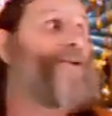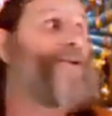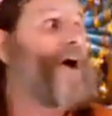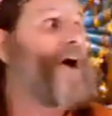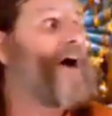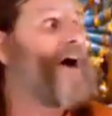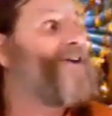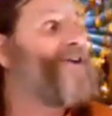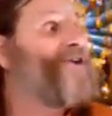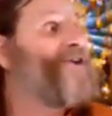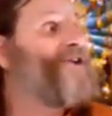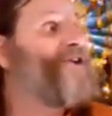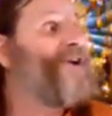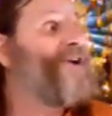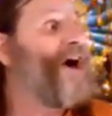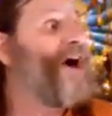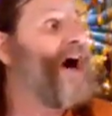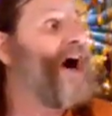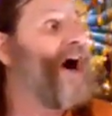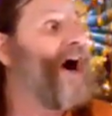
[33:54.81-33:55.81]

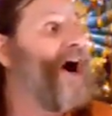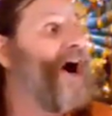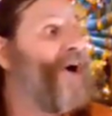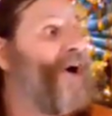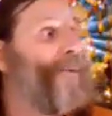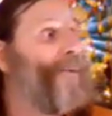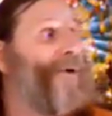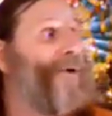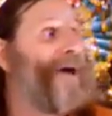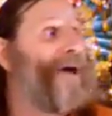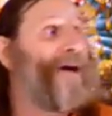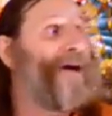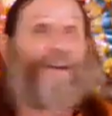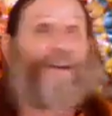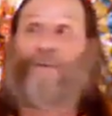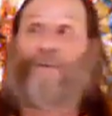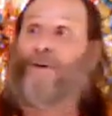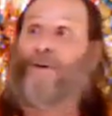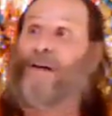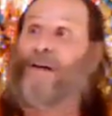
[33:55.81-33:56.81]
Rahasya were
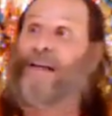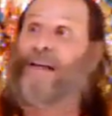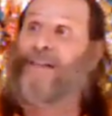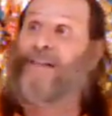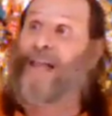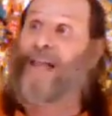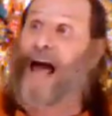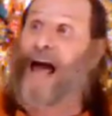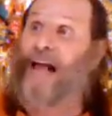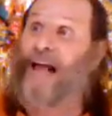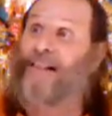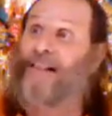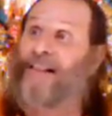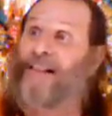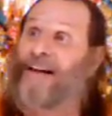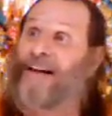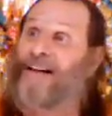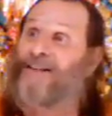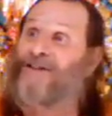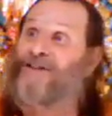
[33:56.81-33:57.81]
included in that
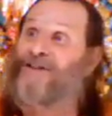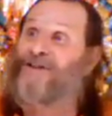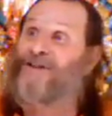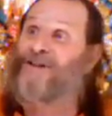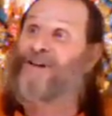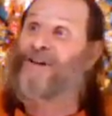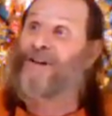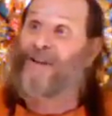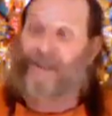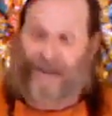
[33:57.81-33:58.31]
list.